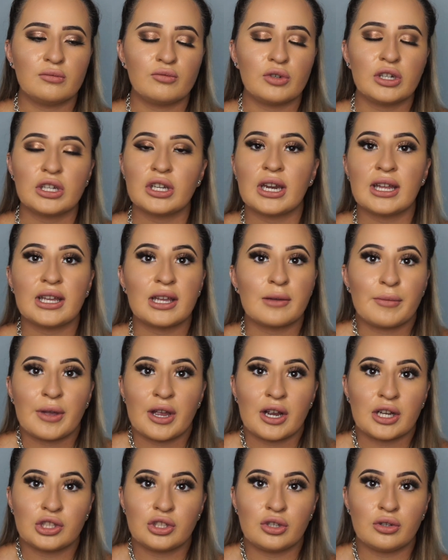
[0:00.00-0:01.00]
what could I
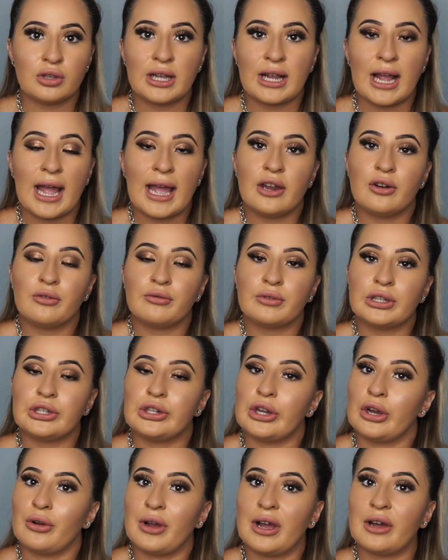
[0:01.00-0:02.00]
compare it to? Like, I don't
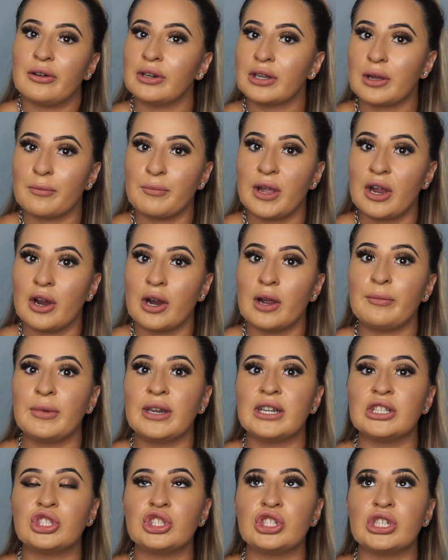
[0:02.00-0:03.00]
really know how to compare it,
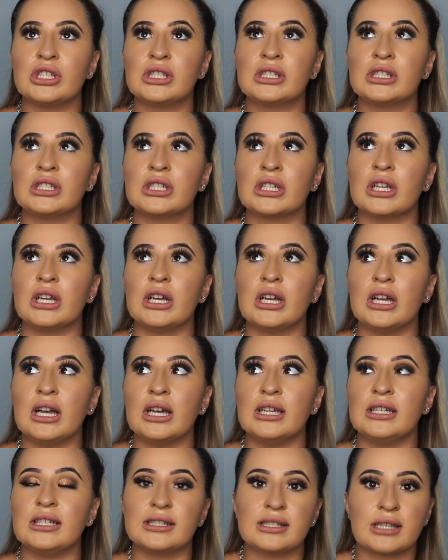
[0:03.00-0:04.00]
but it's just
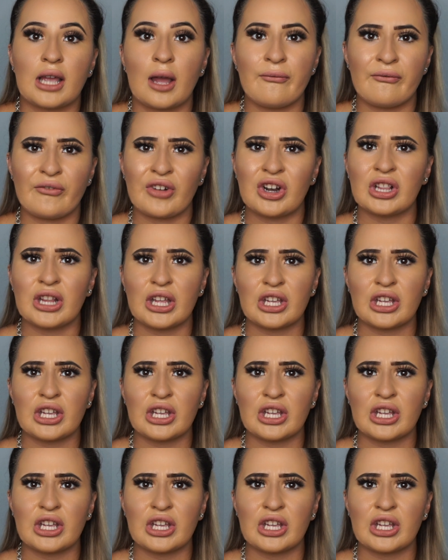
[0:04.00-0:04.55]
a discomfort.